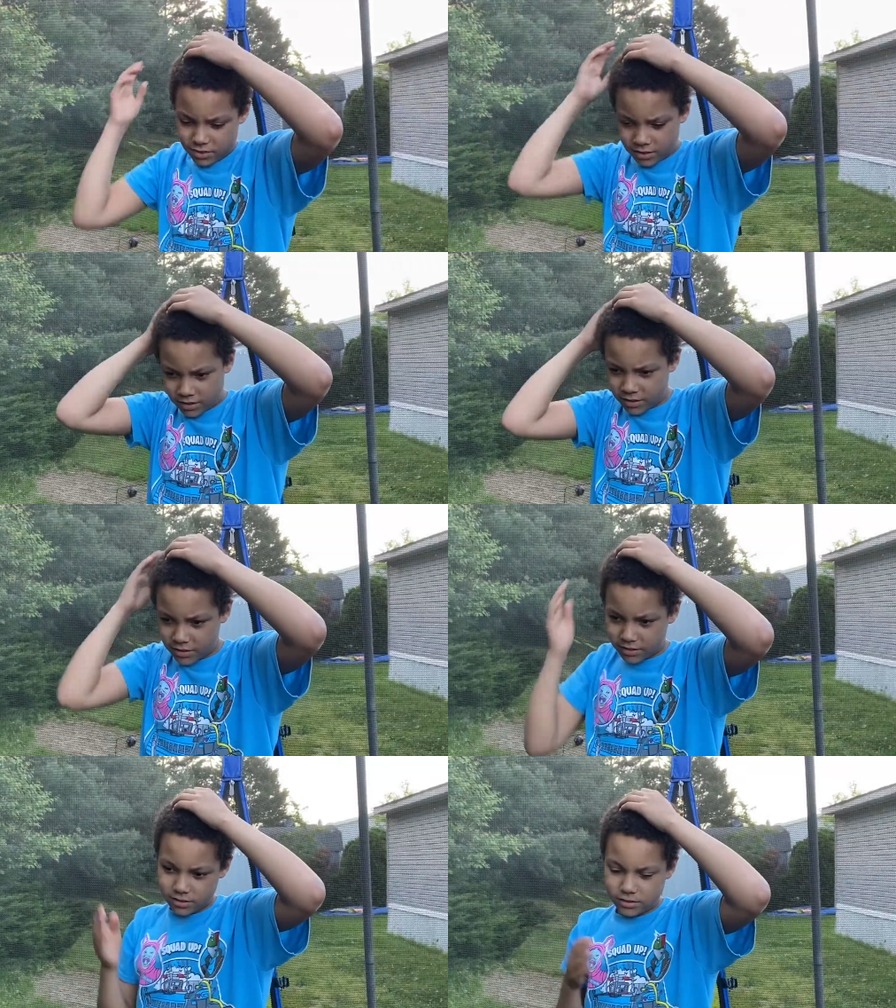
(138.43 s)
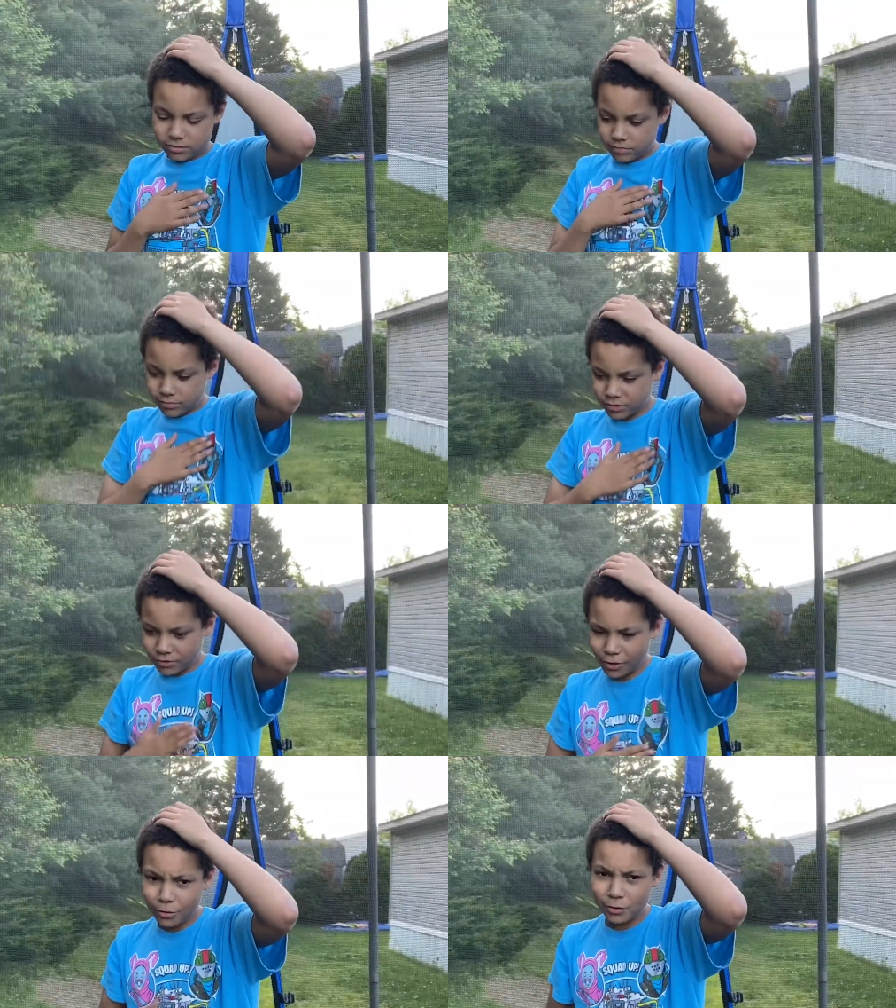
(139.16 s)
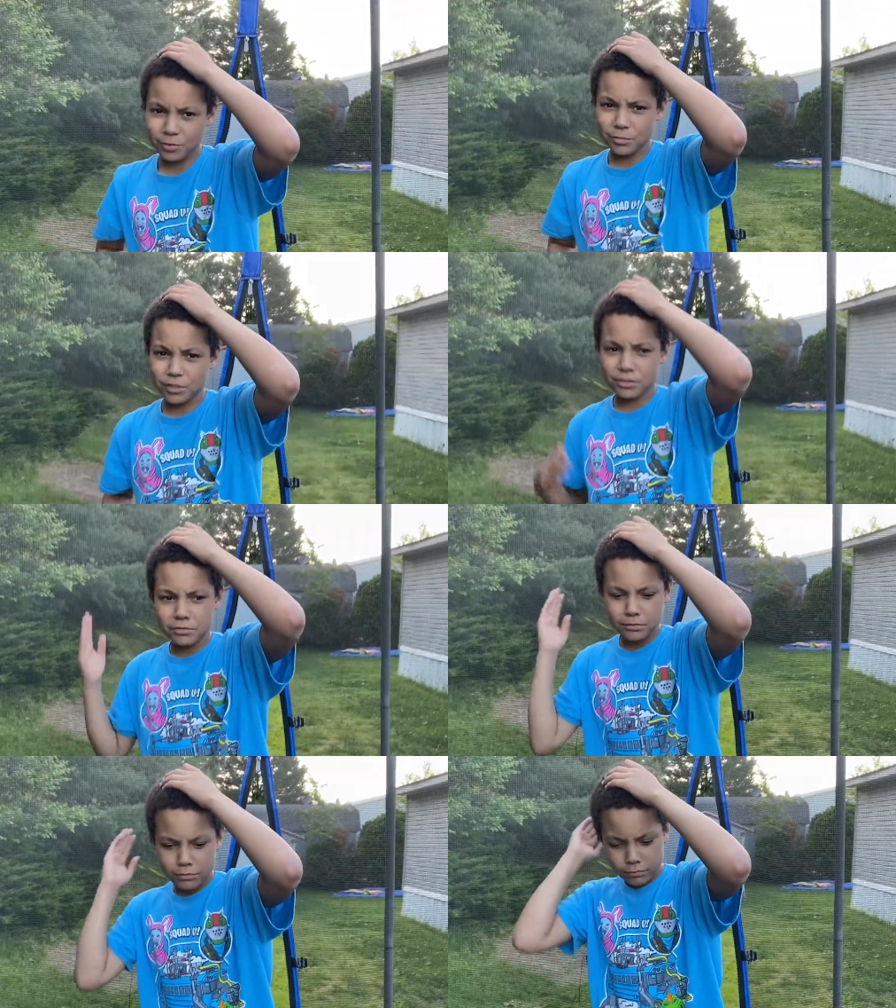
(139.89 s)
think so. What's wrong with me?
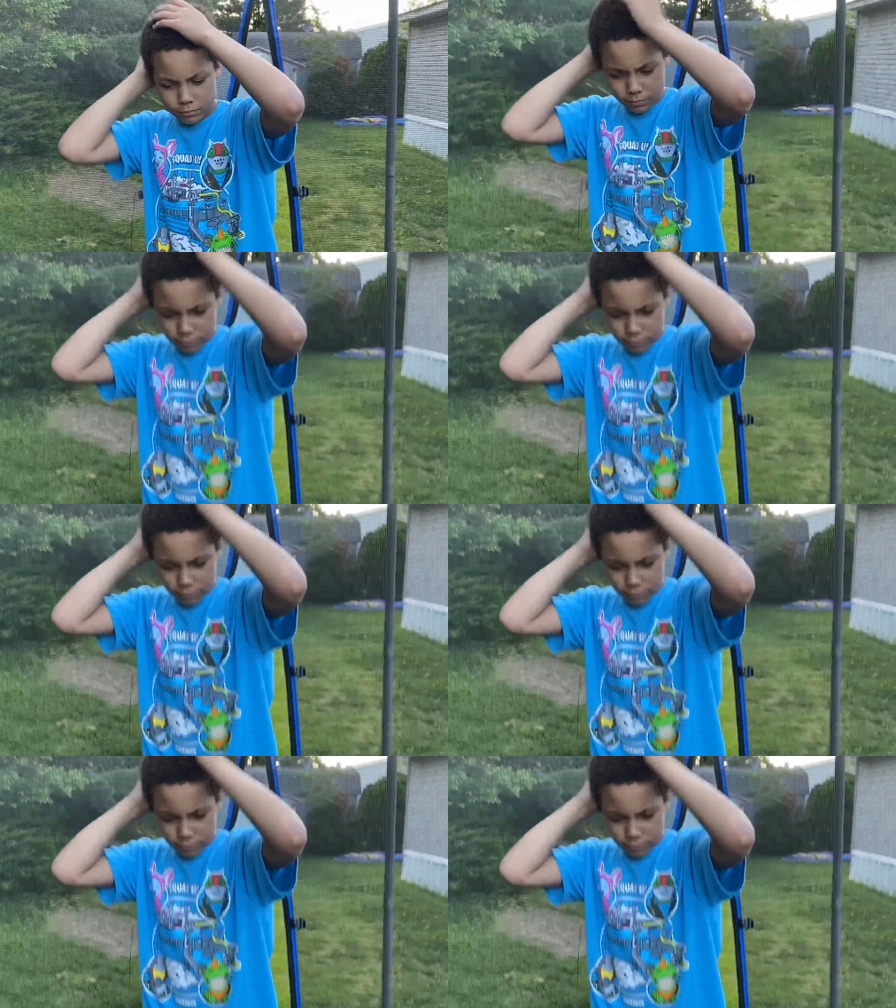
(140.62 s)
I